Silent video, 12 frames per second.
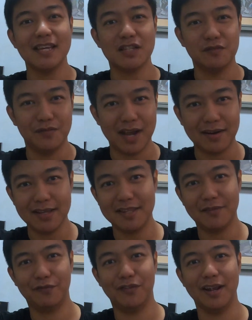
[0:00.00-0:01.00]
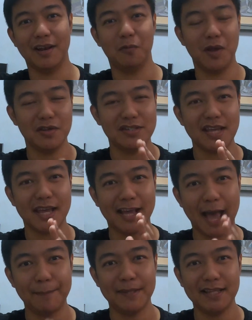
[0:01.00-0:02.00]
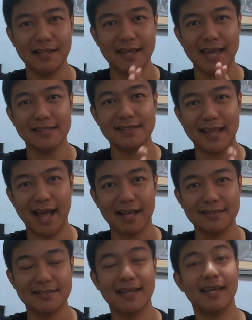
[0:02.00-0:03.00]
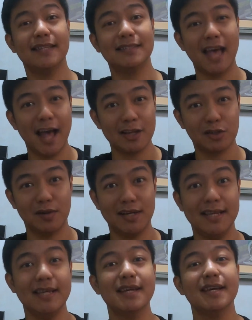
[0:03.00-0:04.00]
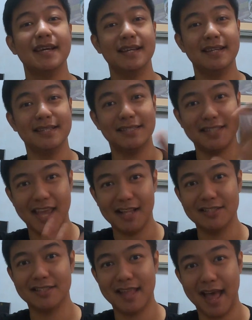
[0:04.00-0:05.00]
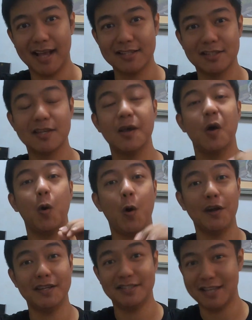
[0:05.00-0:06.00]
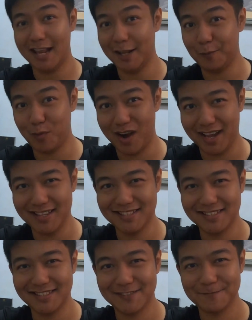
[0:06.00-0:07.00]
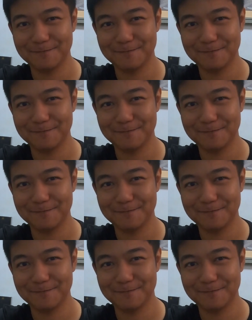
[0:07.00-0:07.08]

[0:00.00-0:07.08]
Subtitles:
It's very different. When you say capital gains tax, it's actually the sales tax on the selling price.